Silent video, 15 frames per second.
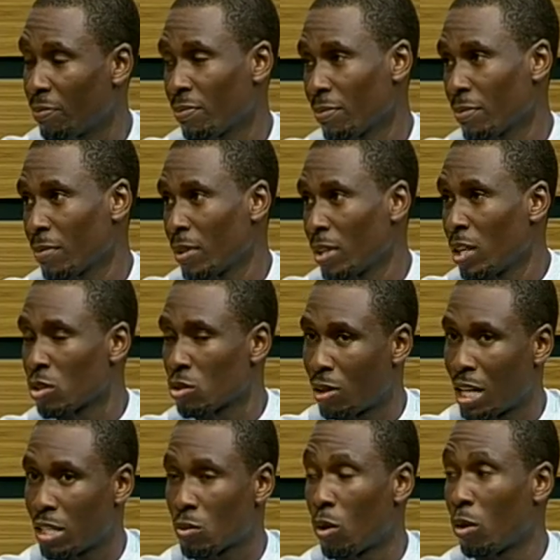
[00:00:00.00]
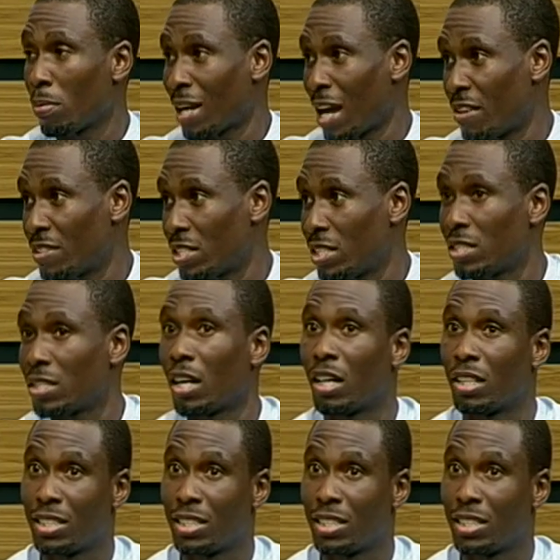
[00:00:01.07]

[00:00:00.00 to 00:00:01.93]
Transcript: Right. So that's what cavities are,